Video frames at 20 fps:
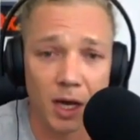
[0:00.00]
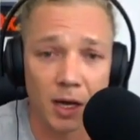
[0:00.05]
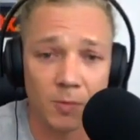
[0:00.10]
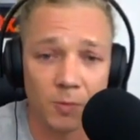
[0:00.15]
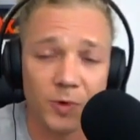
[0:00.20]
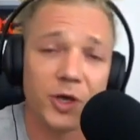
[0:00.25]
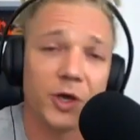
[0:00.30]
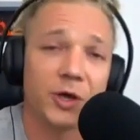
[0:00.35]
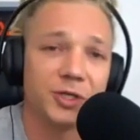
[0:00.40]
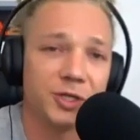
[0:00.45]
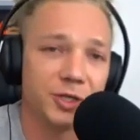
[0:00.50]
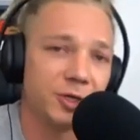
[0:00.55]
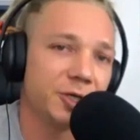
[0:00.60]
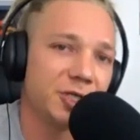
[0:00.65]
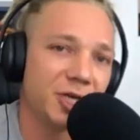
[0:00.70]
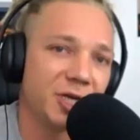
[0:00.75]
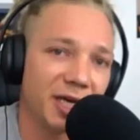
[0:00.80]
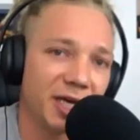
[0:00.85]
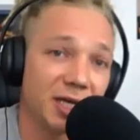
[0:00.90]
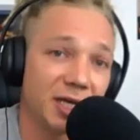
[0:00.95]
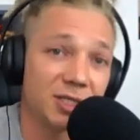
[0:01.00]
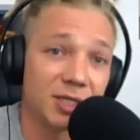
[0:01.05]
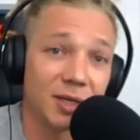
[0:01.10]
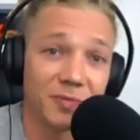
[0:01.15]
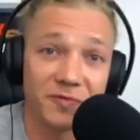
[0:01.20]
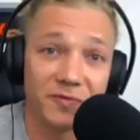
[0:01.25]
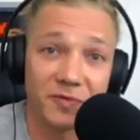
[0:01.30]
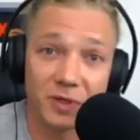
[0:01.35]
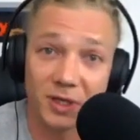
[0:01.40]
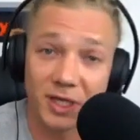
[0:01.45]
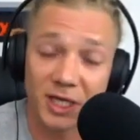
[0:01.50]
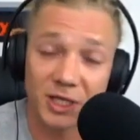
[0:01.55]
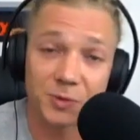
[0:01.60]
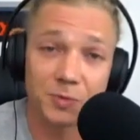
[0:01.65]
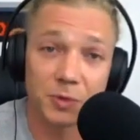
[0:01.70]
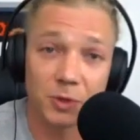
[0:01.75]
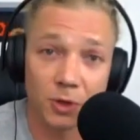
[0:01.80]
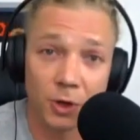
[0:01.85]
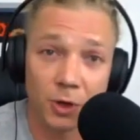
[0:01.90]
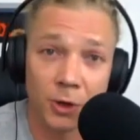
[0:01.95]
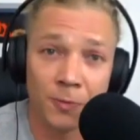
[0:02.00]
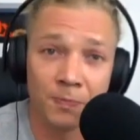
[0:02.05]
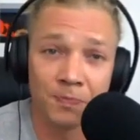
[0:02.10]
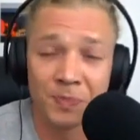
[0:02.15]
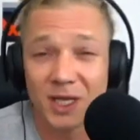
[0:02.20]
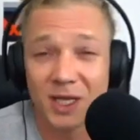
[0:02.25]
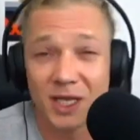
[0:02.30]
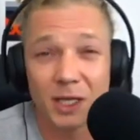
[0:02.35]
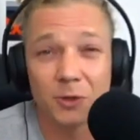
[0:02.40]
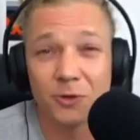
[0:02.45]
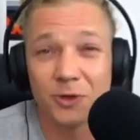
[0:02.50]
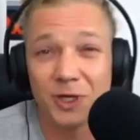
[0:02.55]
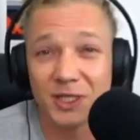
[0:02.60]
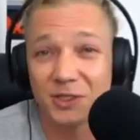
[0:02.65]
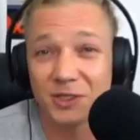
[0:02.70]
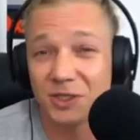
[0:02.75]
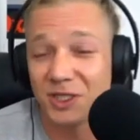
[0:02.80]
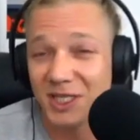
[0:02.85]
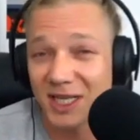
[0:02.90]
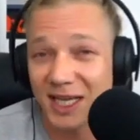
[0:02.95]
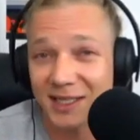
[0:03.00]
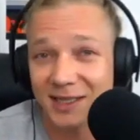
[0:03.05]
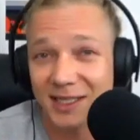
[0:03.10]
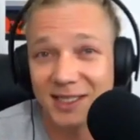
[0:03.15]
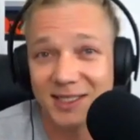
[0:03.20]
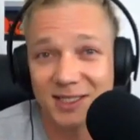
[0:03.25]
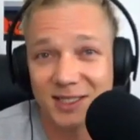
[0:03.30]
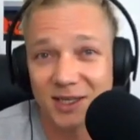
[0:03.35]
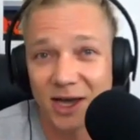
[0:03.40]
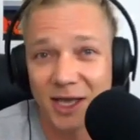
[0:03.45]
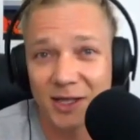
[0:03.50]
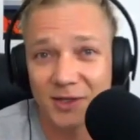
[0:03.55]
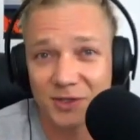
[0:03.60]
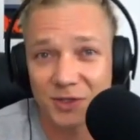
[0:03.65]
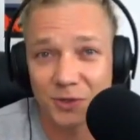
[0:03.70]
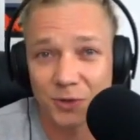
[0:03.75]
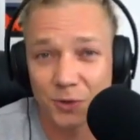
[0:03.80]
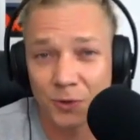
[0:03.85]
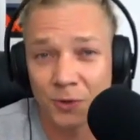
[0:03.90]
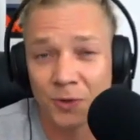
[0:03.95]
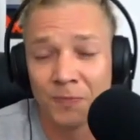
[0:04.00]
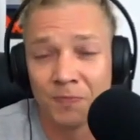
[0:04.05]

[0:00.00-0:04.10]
We urge you to check out some of the links below, including to Deadly Science, who